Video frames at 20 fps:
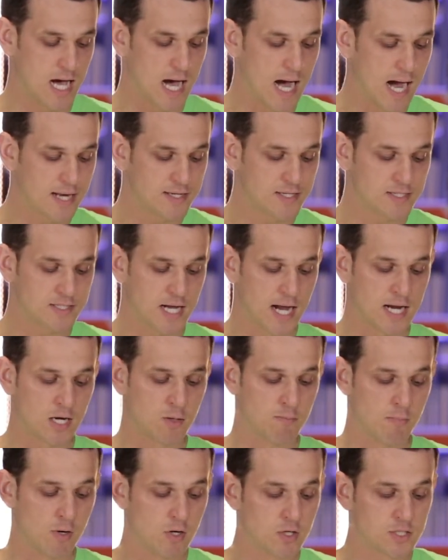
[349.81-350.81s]
I
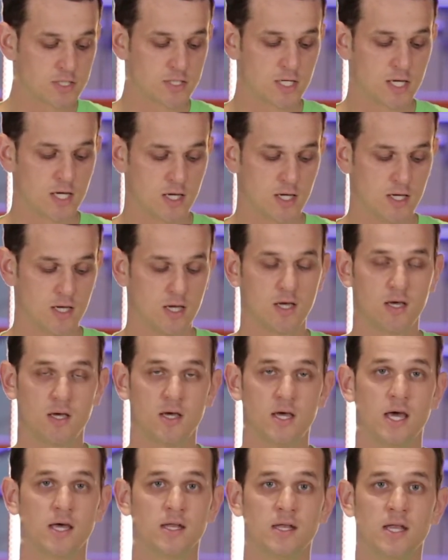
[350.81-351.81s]
desire mercy
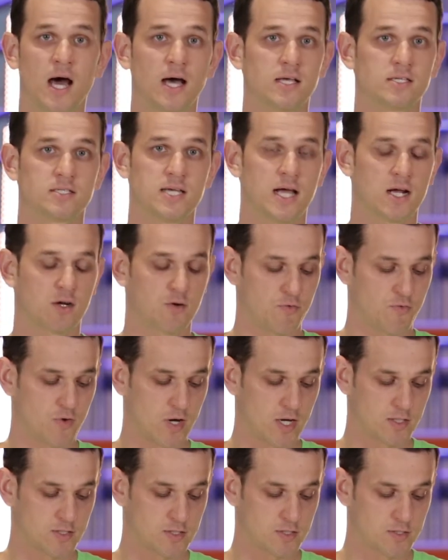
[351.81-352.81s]
and not
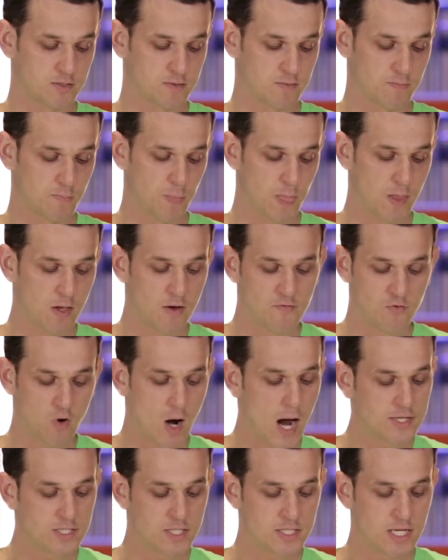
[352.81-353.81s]
sacrifice,
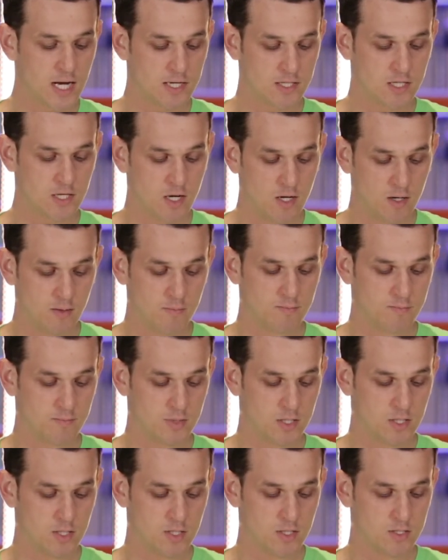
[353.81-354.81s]
for I did not come
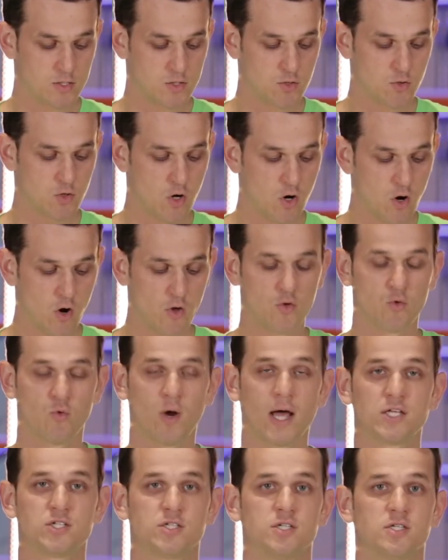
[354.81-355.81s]
to call the
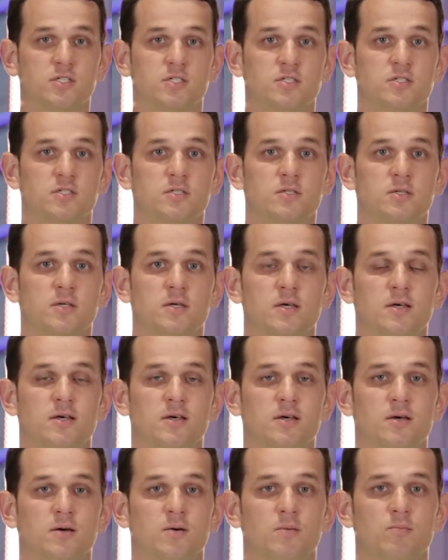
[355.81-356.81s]
righteous,
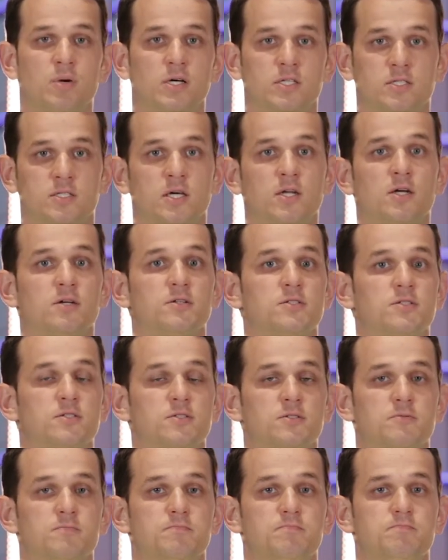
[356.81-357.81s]
but
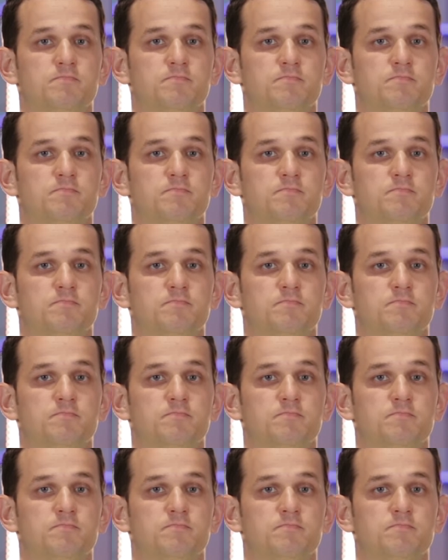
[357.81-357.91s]
sinners."